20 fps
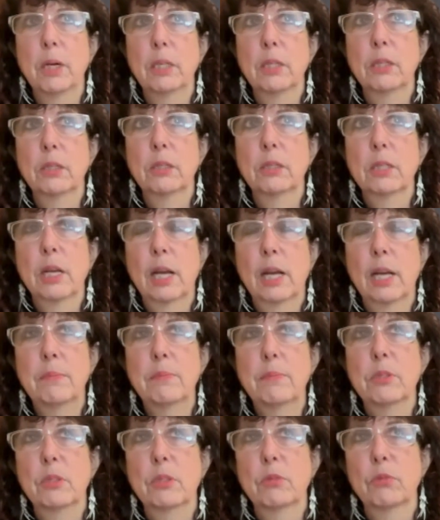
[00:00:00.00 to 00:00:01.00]
the
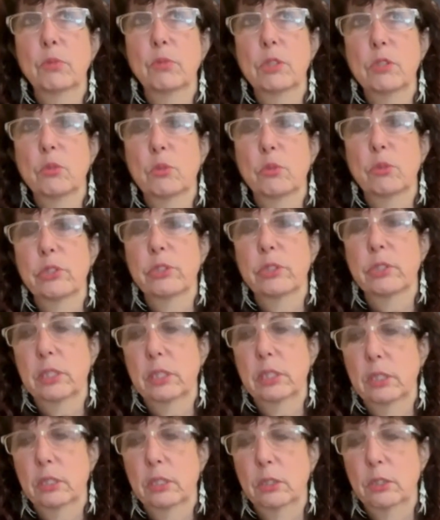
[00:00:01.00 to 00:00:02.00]
types of resources
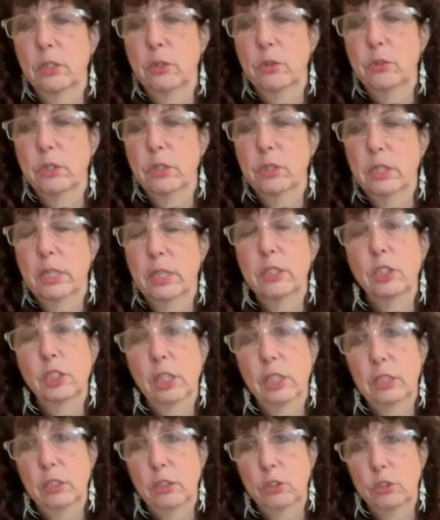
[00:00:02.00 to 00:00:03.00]
that they're using to
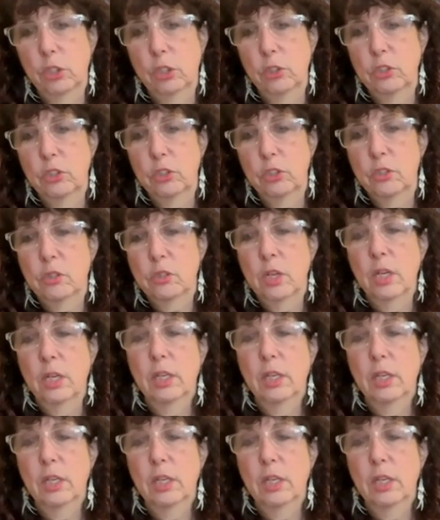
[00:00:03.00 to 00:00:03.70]
educate the judges,